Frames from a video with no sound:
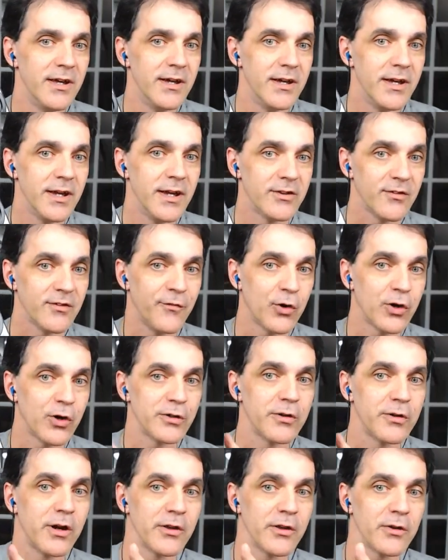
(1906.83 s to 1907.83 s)
it's a
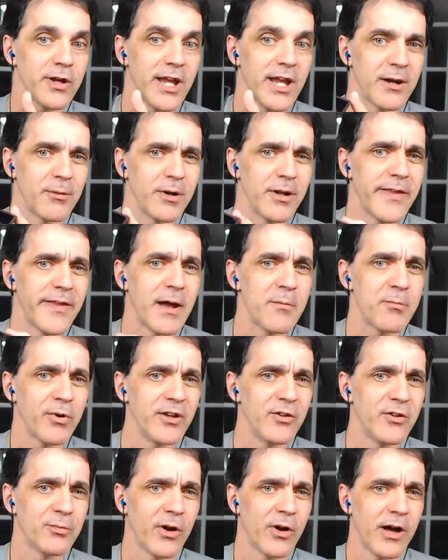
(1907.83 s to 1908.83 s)
$400 camera, and that price
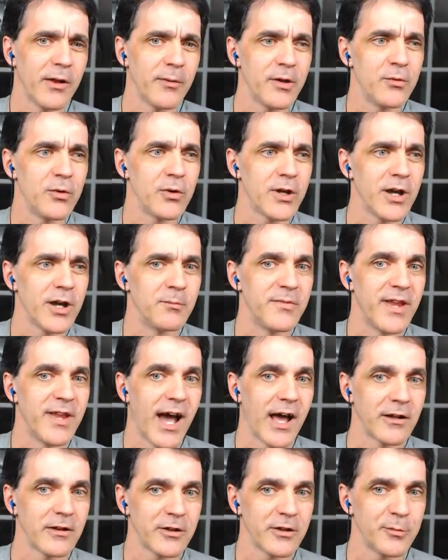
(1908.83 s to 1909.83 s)
probably will come down
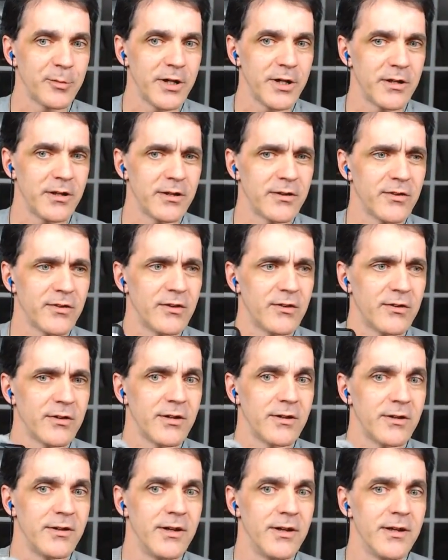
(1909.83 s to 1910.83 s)
a little bit because it's
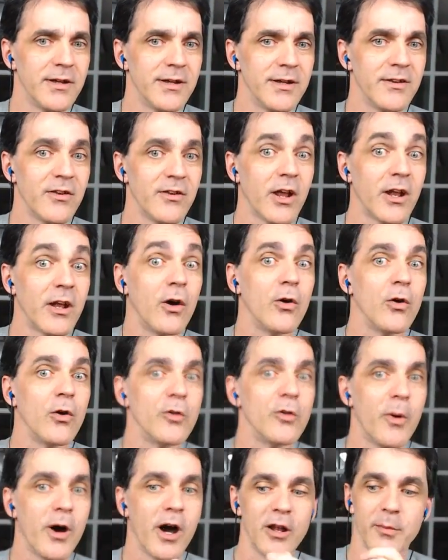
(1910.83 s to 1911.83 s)
not an old
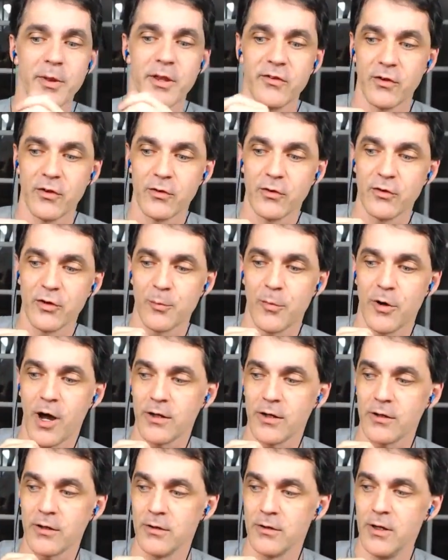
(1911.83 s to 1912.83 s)
model, but it's an older
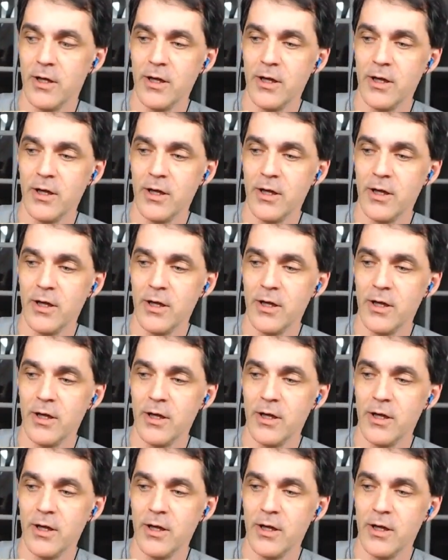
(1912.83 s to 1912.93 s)
model.